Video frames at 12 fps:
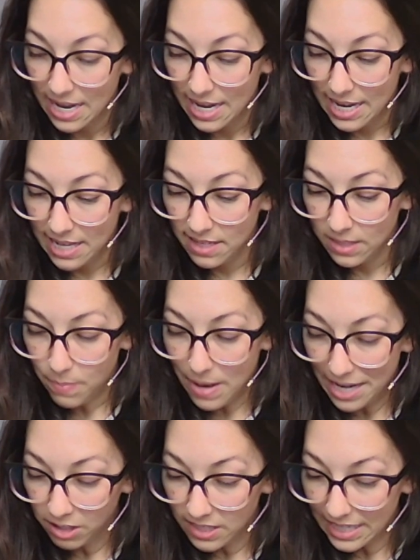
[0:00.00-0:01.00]
In this
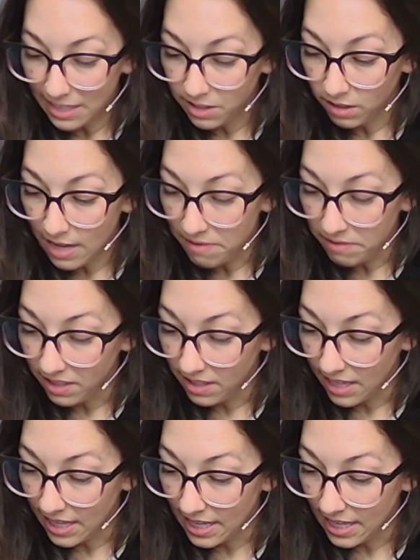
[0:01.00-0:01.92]
matter dates are everything,